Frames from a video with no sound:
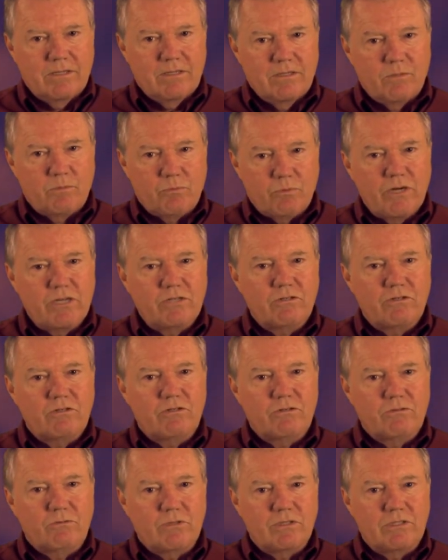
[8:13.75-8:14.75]
The pressure
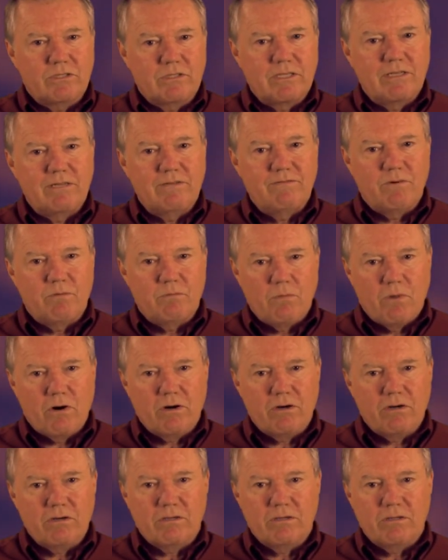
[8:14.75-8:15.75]
to receive a
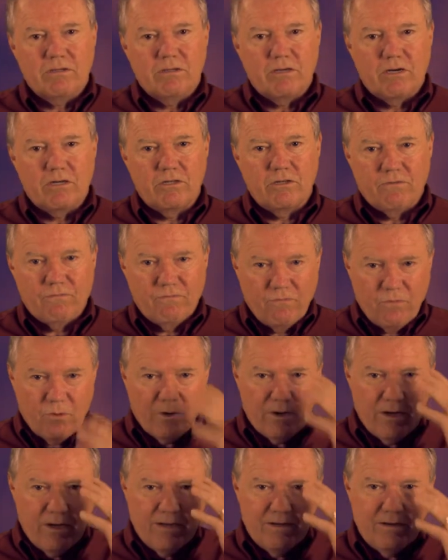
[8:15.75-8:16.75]
mark on your
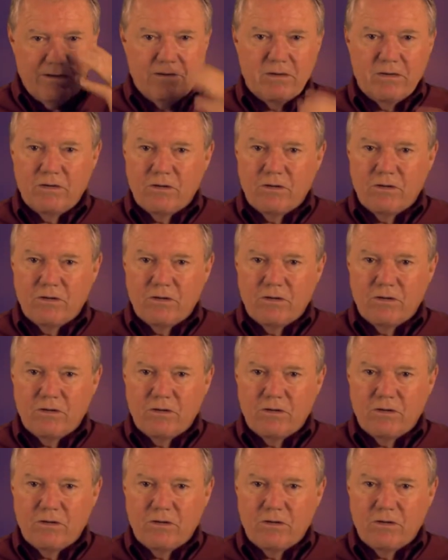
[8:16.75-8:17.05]
forehead